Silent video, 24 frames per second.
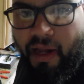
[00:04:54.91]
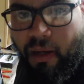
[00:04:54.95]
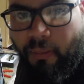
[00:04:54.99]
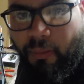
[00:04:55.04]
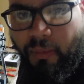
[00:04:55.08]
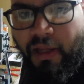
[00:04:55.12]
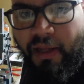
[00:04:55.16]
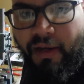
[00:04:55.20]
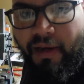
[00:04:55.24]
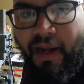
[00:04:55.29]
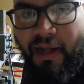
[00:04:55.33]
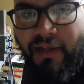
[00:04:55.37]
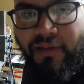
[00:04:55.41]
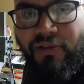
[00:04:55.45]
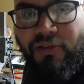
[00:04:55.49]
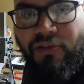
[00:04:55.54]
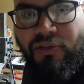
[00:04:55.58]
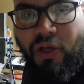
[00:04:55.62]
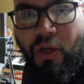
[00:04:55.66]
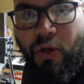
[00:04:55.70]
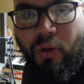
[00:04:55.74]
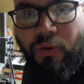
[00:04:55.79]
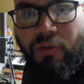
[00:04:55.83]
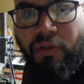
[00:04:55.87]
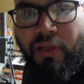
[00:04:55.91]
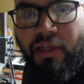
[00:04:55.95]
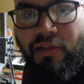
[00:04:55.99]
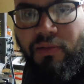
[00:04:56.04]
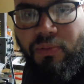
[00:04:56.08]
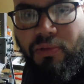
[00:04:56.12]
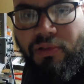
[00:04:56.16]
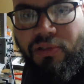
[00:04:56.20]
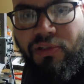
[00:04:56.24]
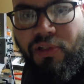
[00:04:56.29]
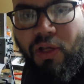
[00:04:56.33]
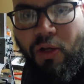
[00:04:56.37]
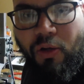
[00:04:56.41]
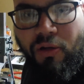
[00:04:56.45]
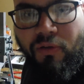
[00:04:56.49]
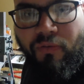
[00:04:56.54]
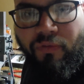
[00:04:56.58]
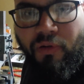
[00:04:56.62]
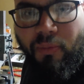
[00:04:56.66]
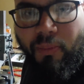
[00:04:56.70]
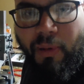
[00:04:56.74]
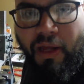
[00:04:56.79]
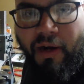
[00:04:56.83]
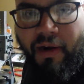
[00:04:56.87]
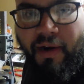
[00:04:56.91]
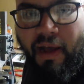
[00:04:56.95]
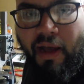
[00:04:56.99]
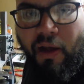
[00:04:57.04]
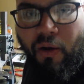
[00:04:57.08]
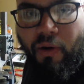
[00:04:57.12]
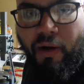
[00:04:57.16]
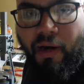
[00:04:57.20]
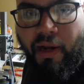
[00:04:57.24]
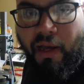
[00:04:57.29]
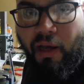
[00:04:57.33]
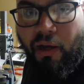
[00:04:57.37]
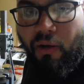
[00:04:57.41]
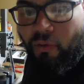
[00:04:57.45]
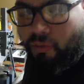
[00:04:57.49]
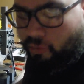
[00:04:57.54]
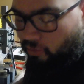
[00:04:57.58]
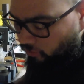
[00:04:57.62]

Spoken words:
I'm letting that soak. That's been soaking for about an hour now.